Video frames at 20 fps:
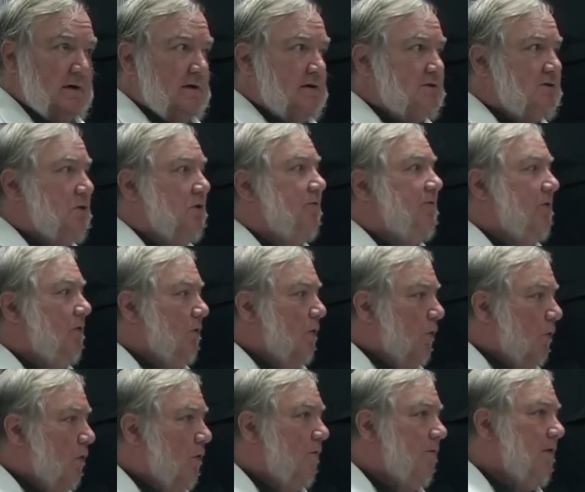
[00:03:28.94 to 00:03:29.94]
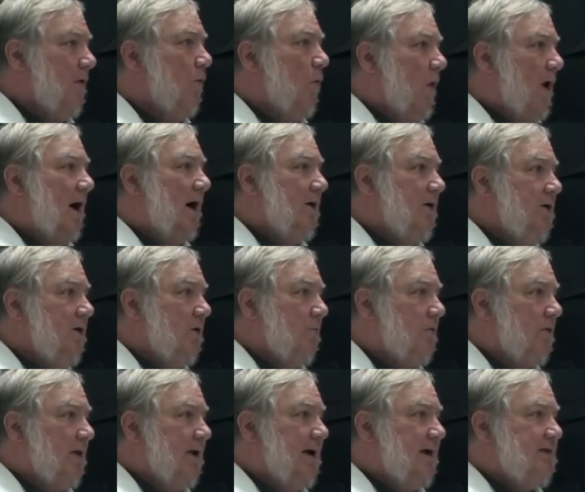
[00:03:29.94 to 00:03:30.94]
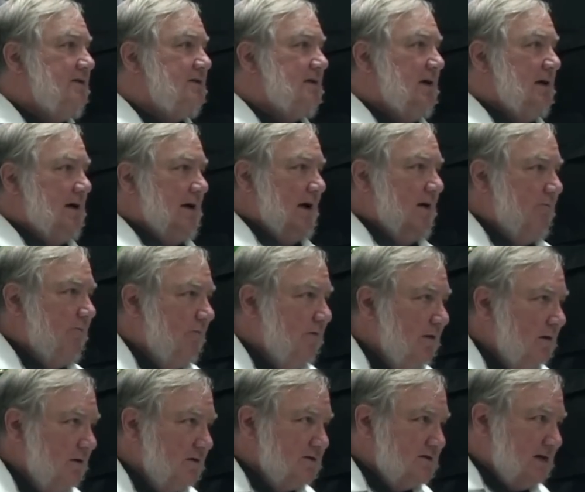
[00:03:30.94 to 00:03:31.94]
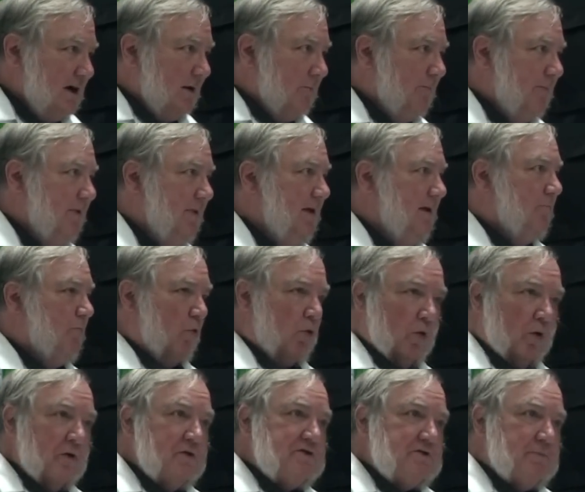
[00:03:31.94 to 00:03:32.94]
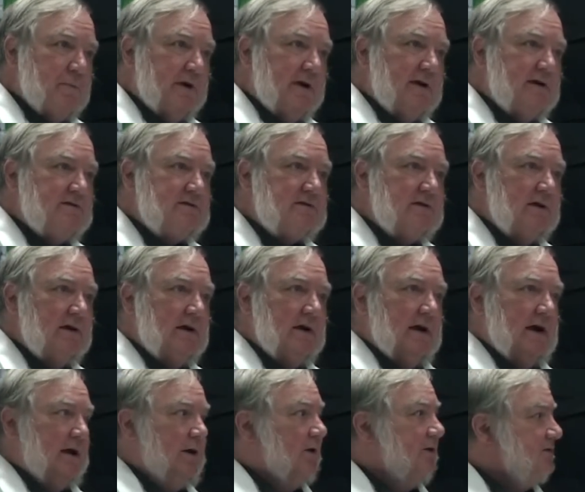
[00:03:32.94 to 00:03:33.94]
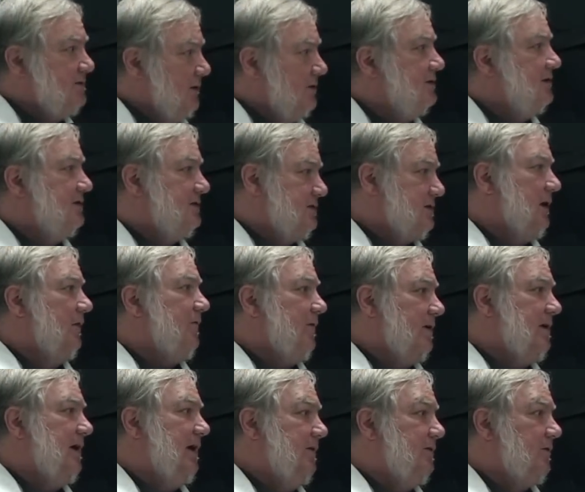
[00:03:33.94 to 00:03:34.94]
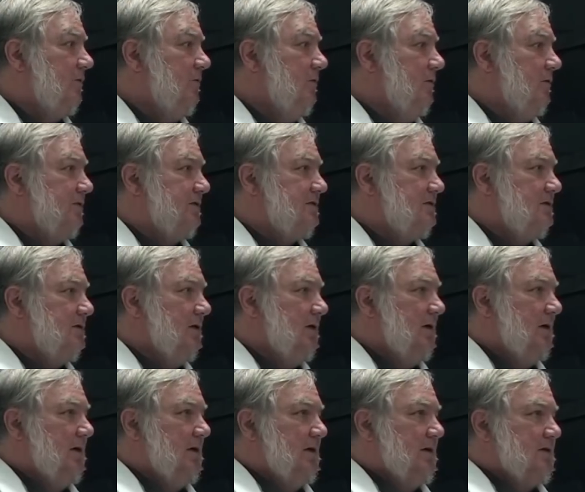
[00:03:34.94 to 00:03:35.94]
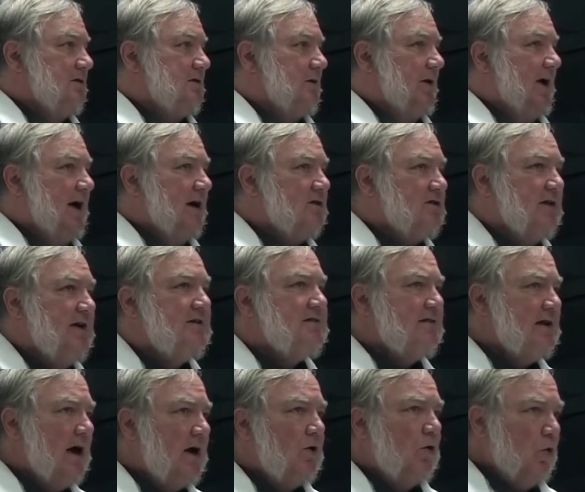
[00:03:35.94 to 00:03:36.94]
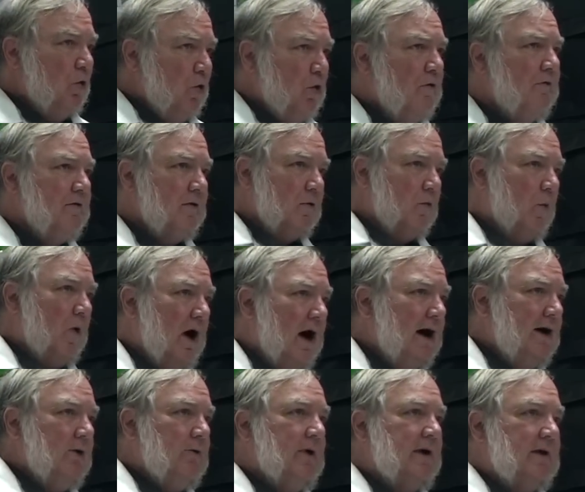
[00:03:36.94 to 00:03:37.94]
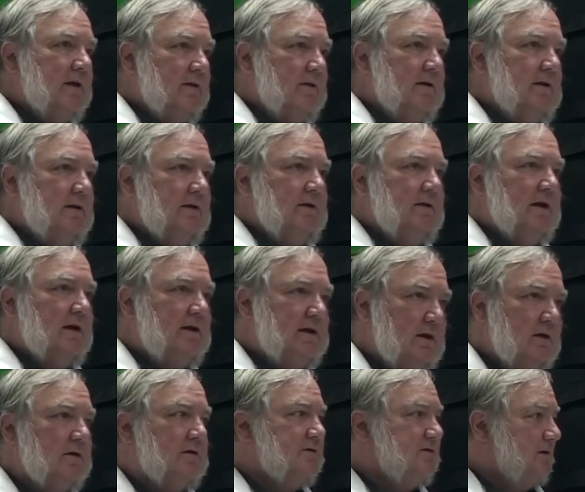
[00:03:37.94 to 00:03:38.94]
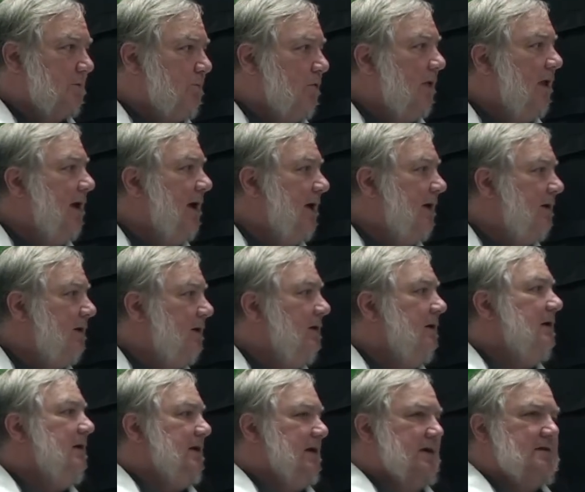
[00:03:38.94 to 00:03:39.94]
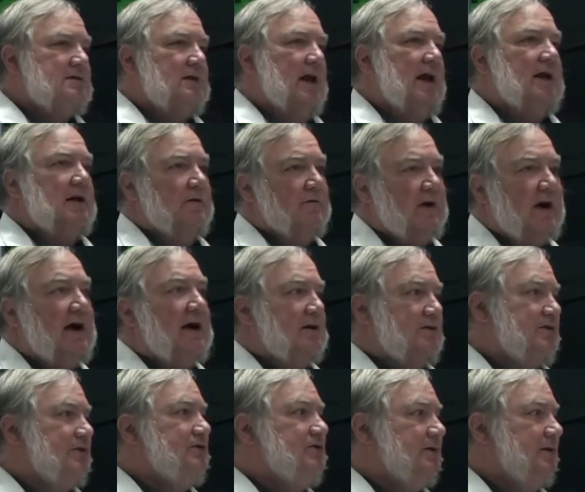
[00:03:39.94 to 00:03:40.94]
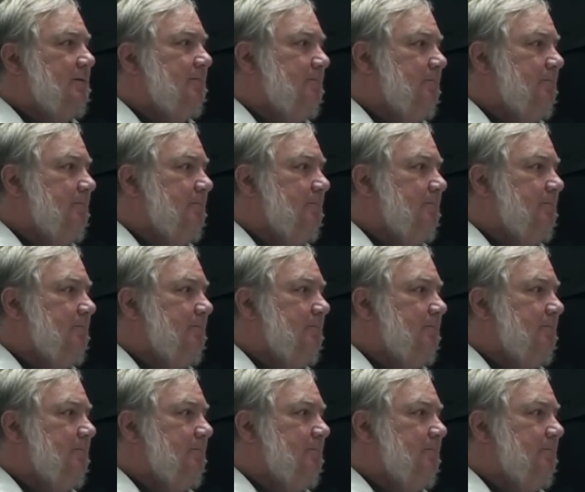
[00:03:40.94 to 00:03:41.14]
So if you overwater your plants, it fills up the pore space, and it'll start to suffocate the roots. So actually, it's not overwatering that kills the plant, it's lack of oxygen.